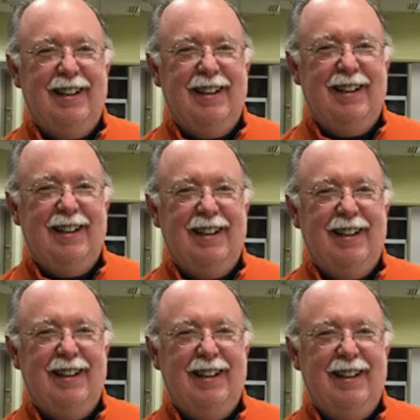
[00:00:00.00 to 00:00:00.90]

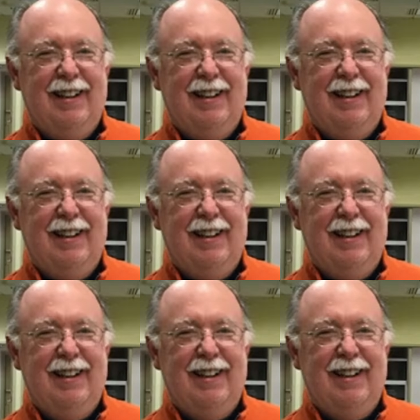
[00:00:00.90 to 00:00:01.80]

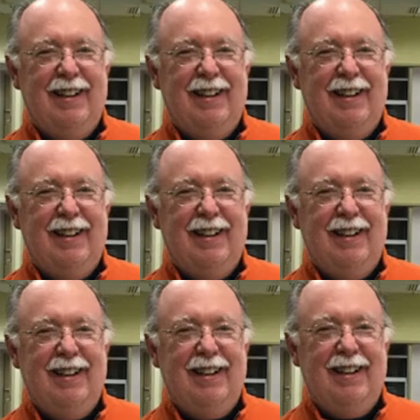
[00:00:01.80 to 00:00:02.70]

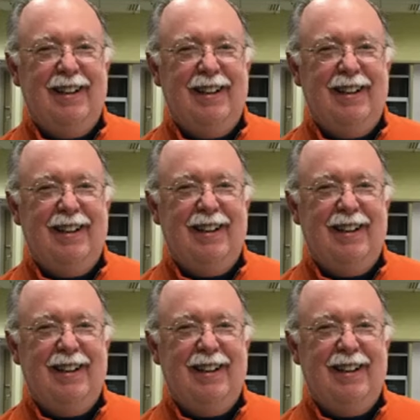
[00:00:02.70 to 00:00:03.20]
No words are spoken by the person on screen.